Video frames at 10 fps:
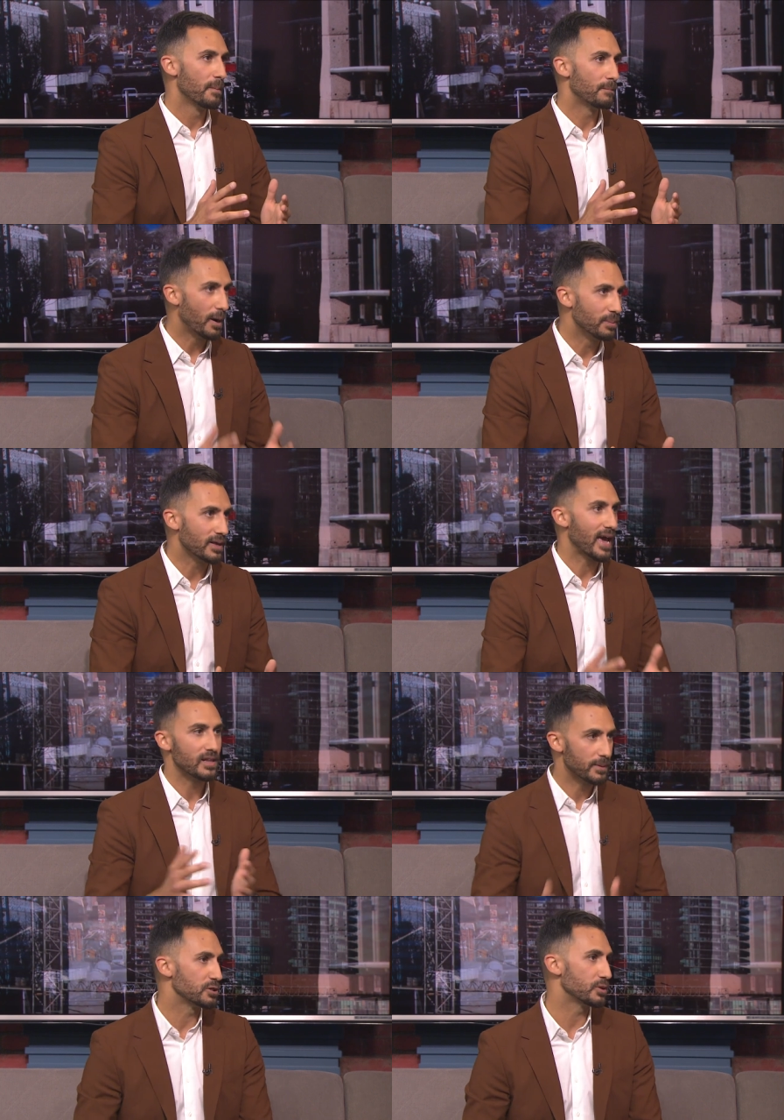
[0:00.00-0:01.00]
public
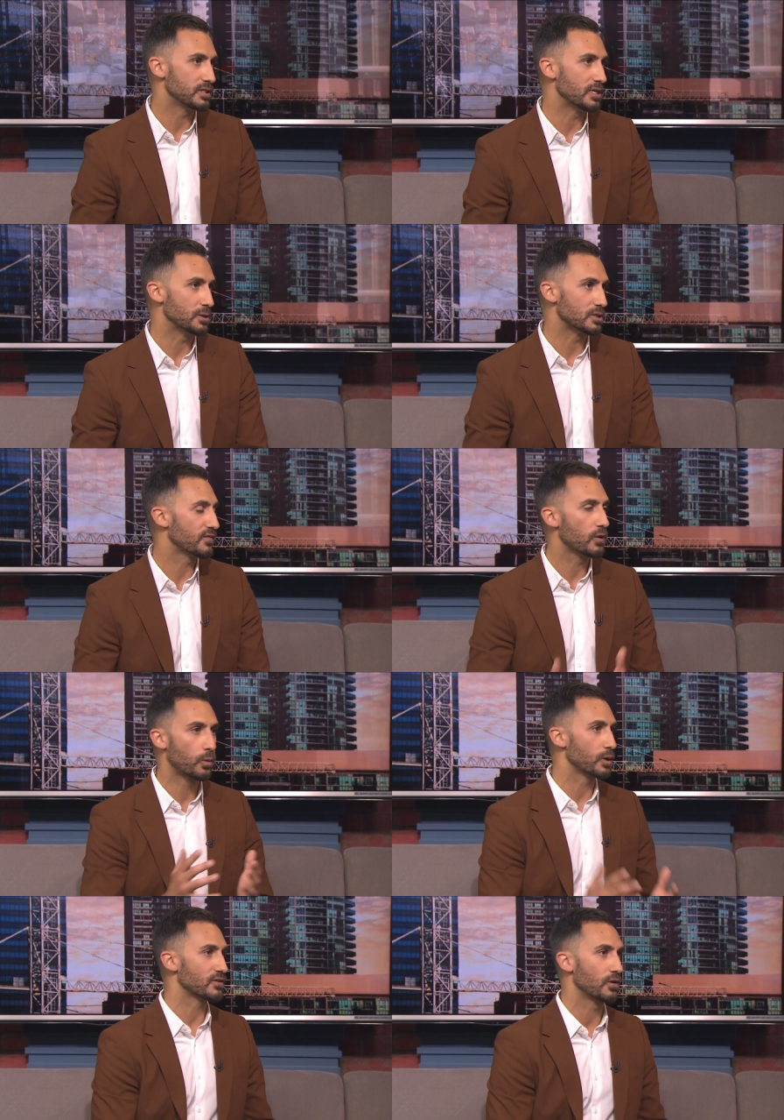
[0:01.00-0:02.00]
elementary teachers? If it
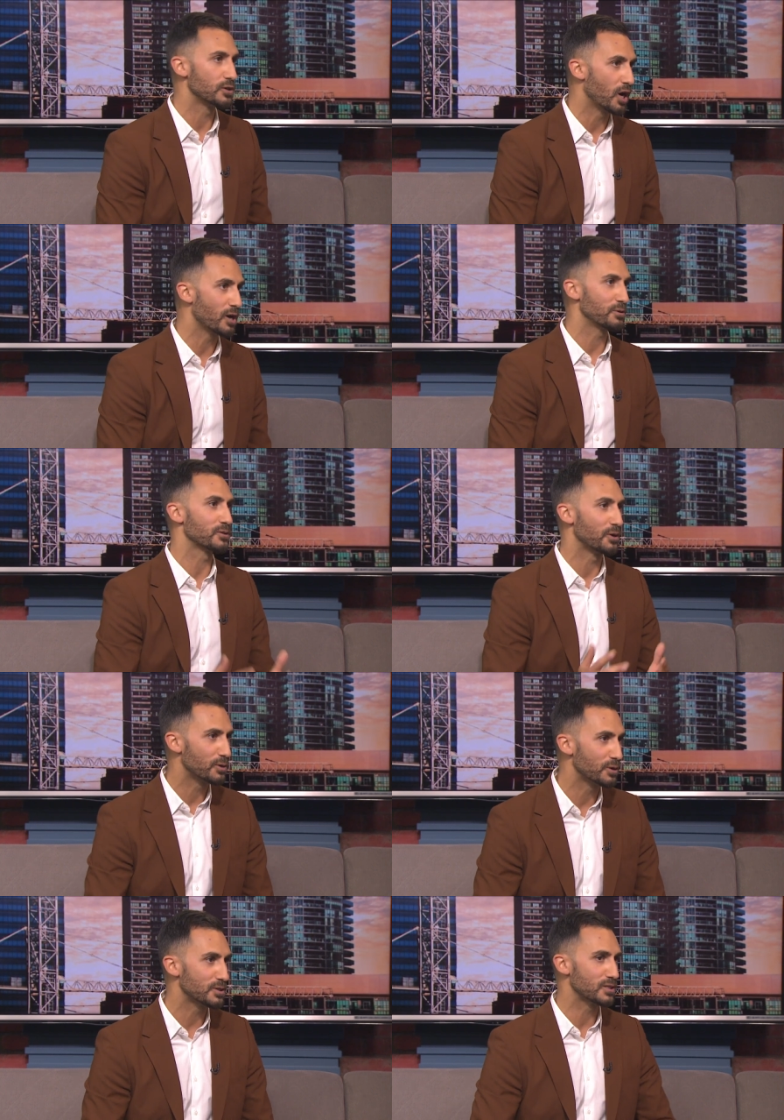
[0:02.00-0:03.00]
works for our doctors, our
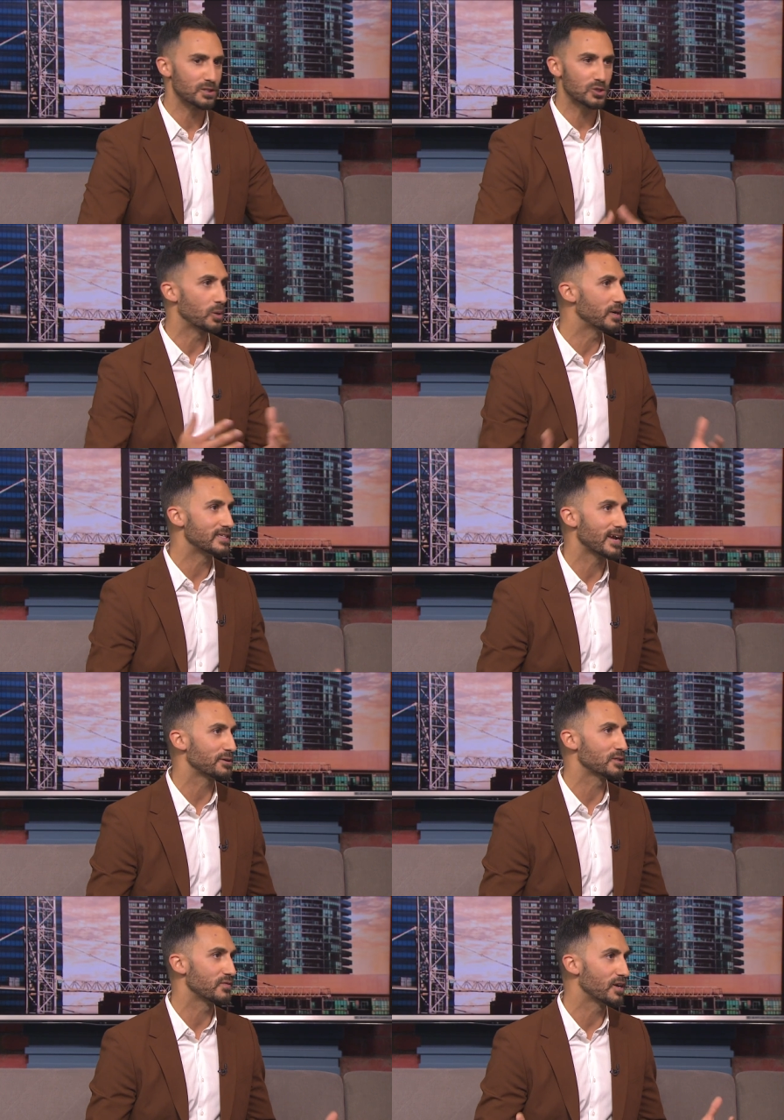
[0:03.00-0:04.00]
nurses, and so many
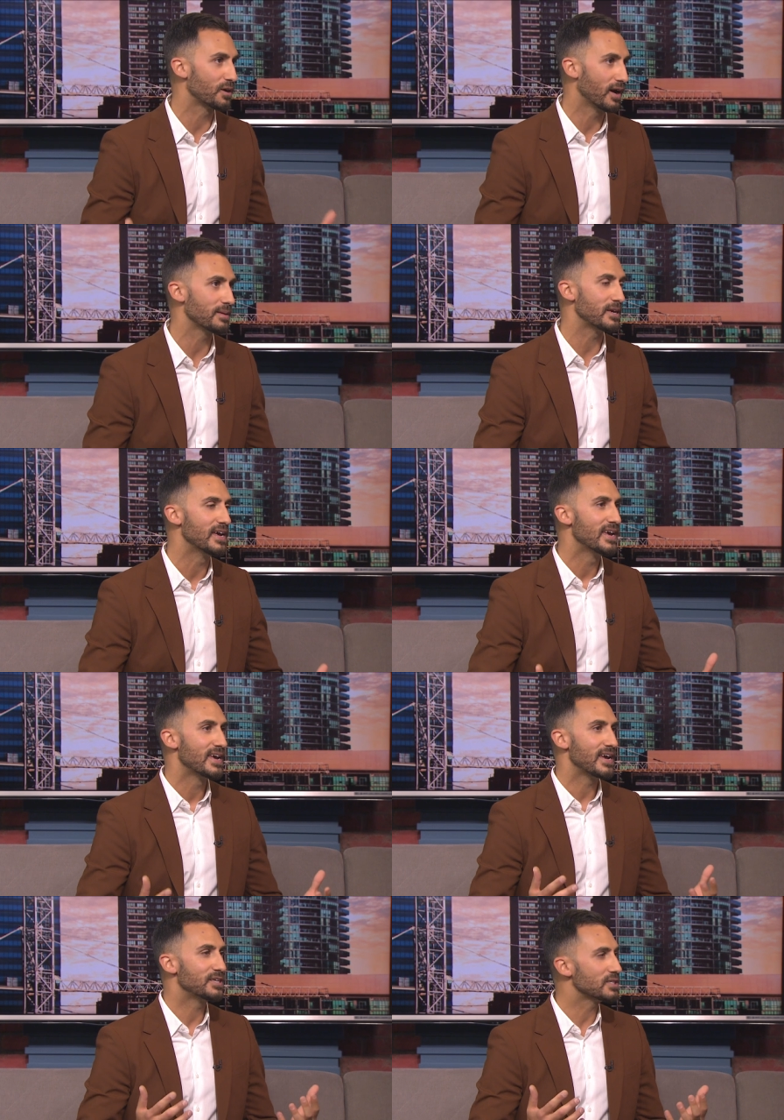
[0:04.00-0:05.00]
sectors of the economy,
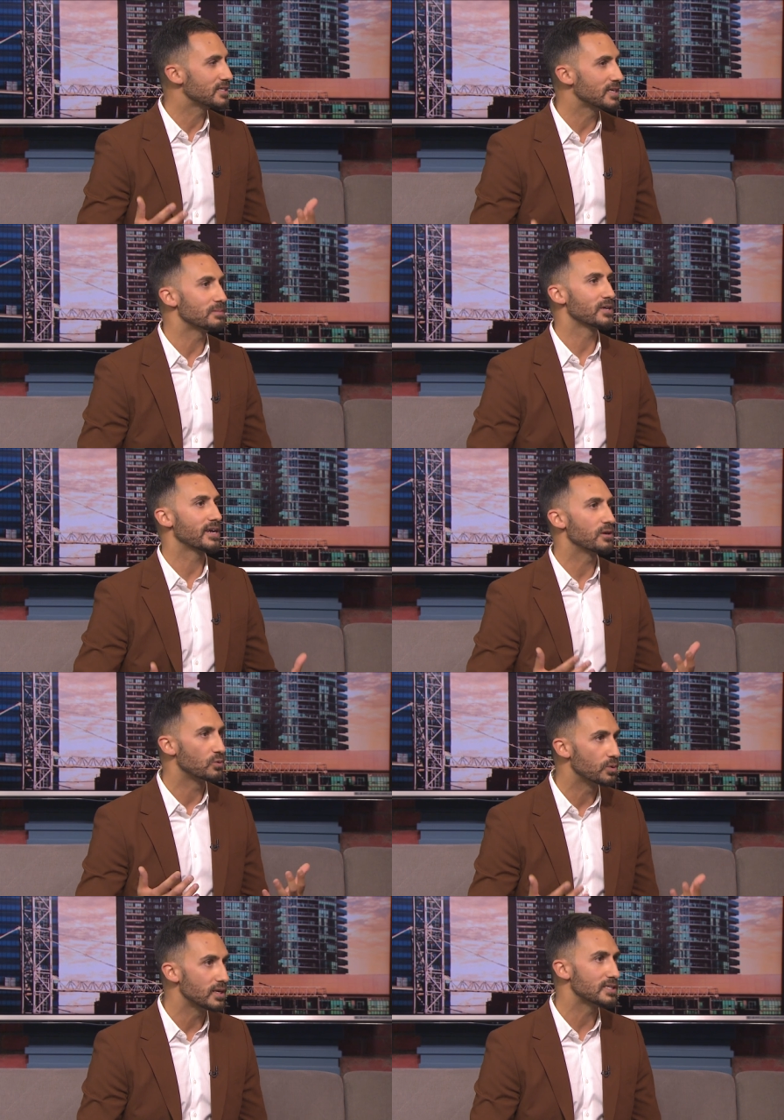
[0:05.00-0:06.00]
it just seems like a
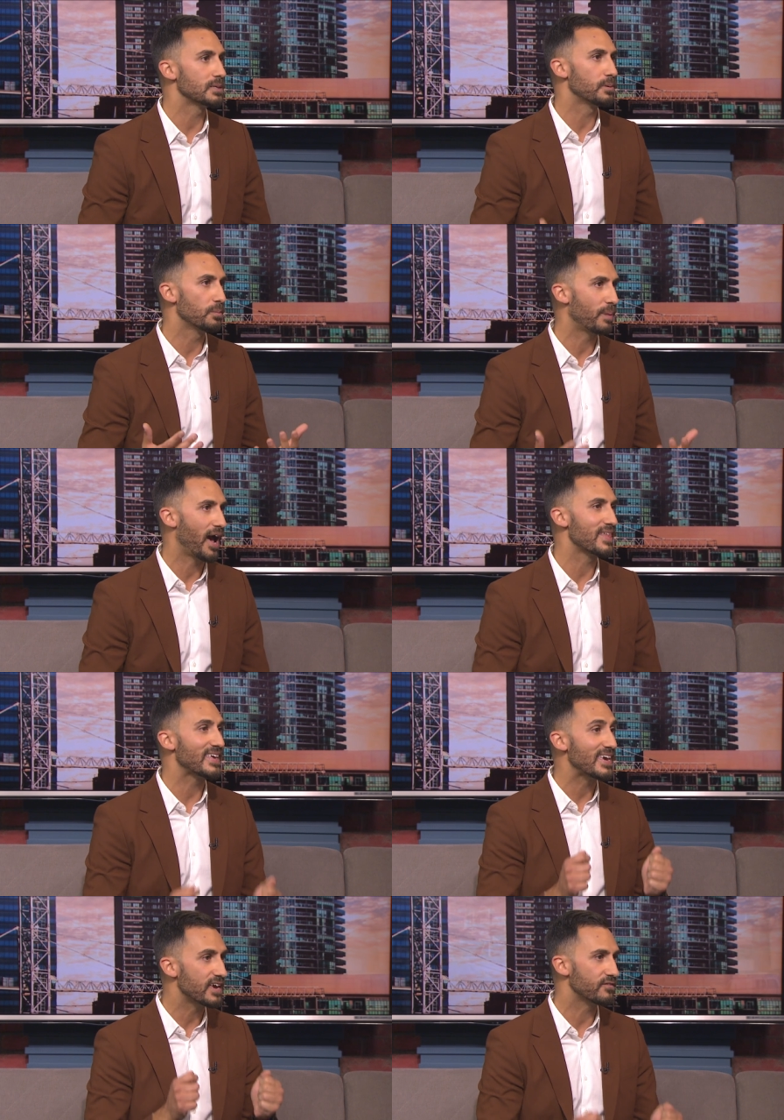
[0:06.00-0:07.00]
reasonable path
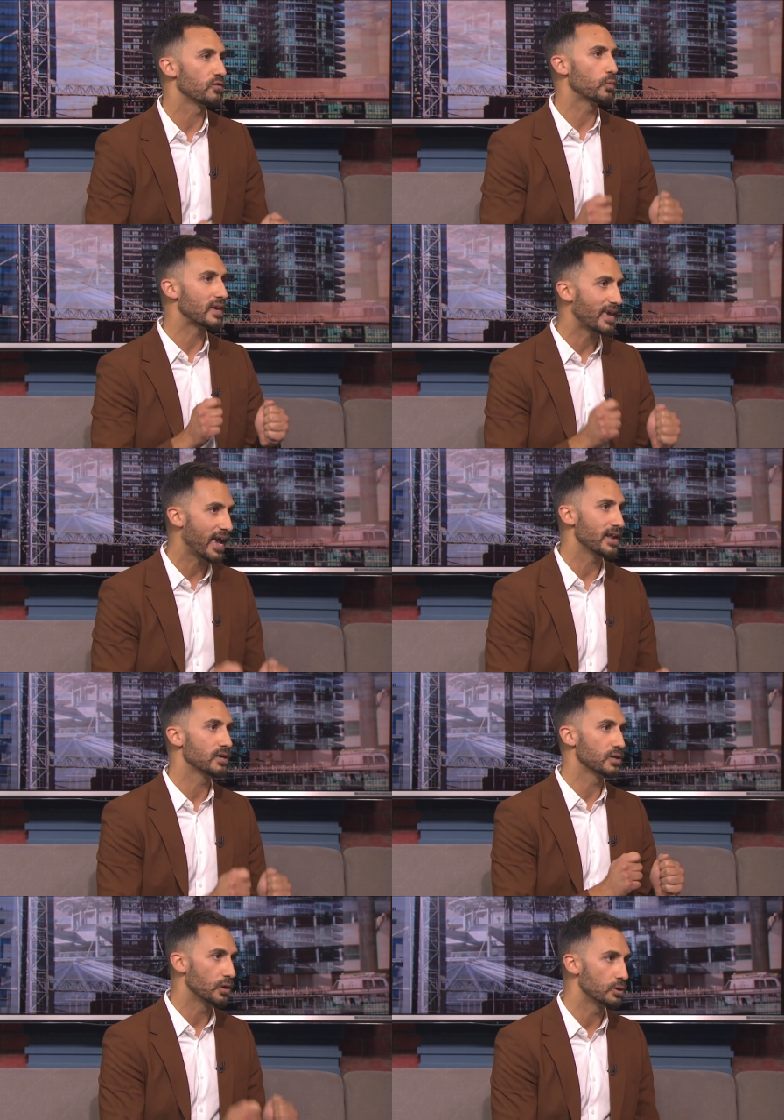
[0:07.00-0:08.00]
if we can't
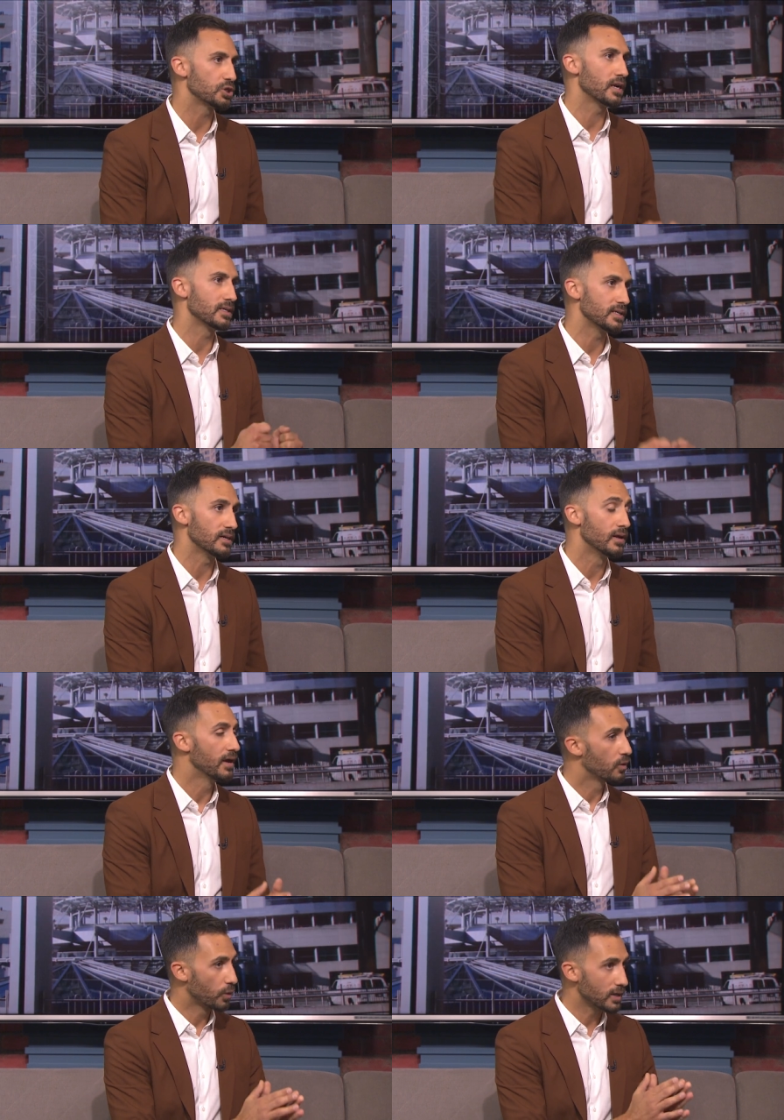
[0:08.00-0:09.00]
negotiate a deal.
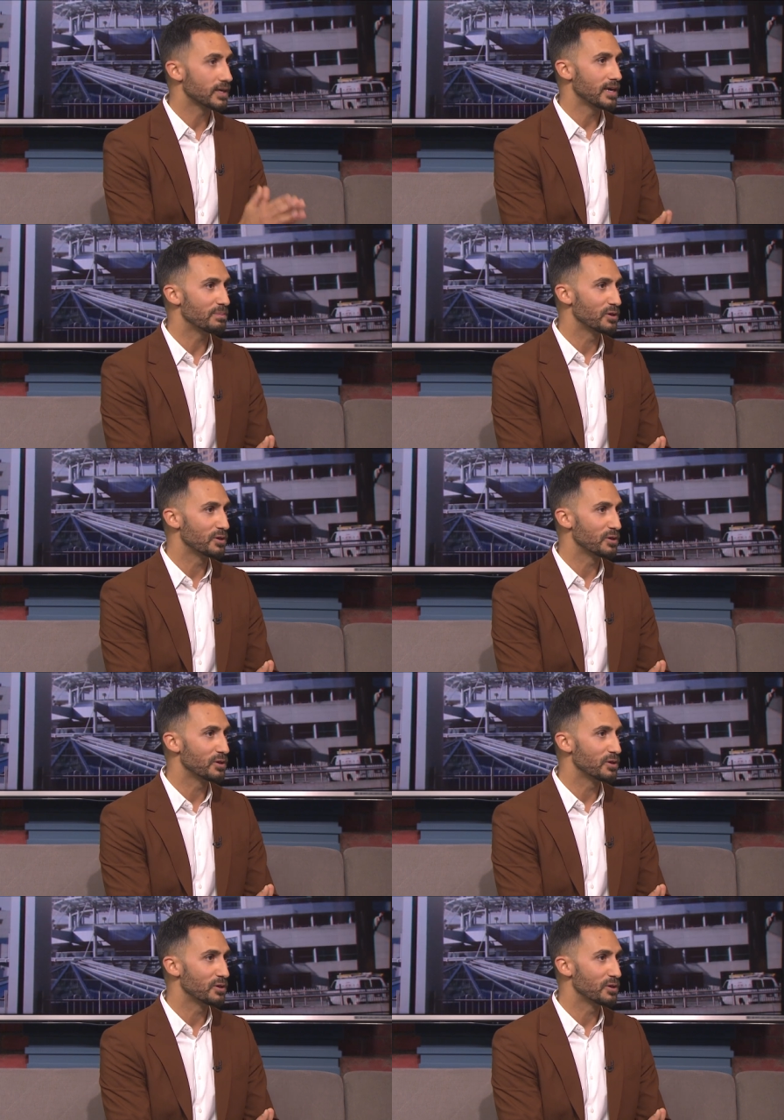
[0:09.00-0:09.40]
We're going to keep,